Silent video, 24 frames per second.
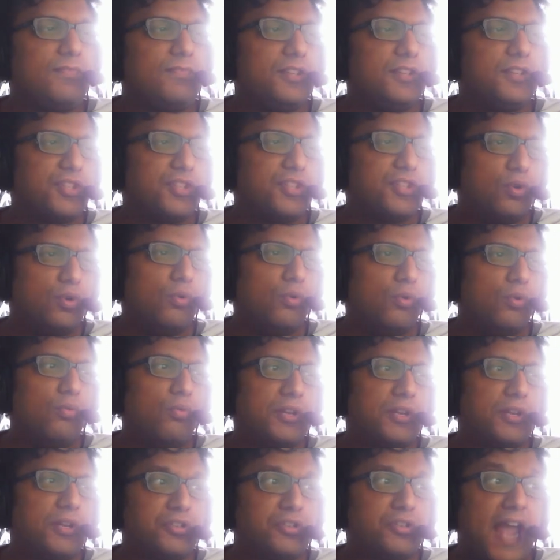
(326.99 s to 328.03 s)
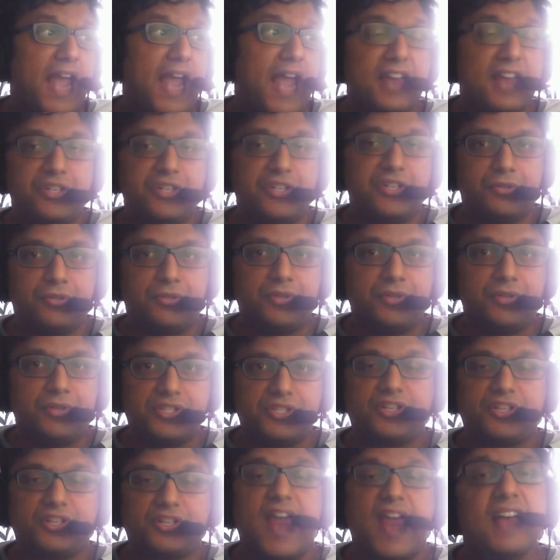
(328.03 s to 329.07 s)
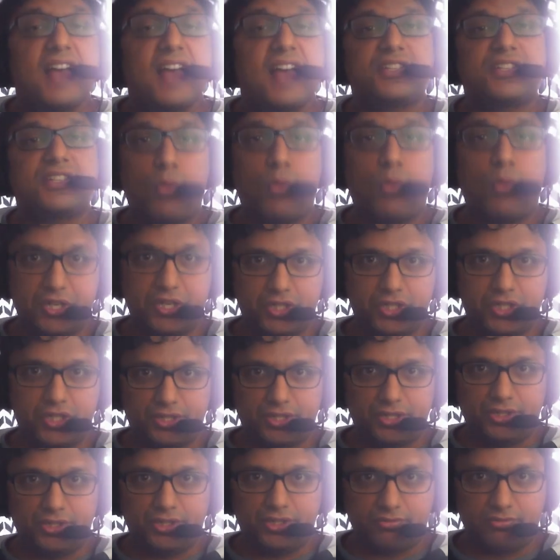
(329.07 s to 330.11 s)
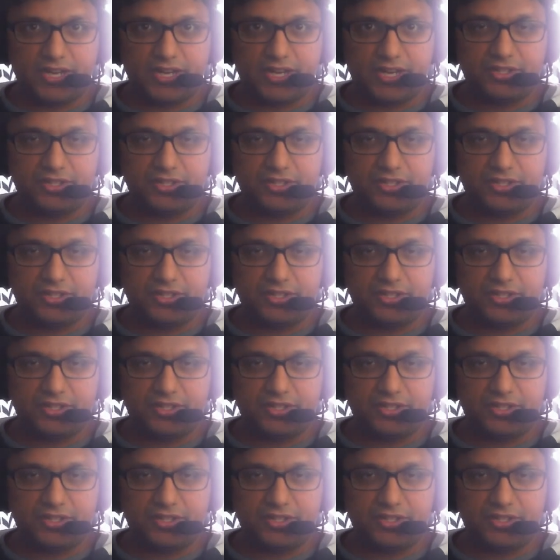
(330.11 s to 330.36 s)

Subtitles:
So what you can do is you can ask questions, right?